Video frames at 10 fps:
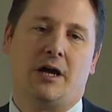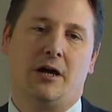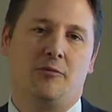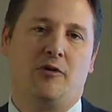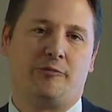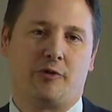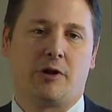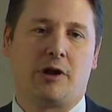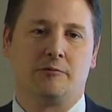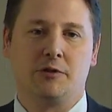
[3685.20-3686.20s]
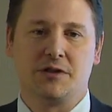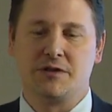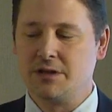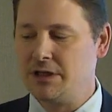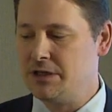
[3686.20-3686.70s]
type of product, which
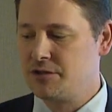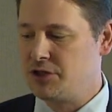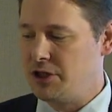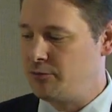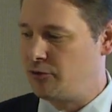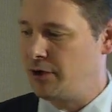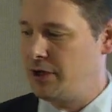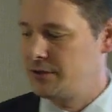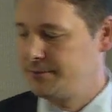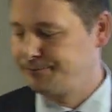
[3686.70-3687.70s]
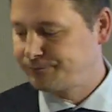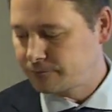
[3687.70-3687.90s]
is an ESG product?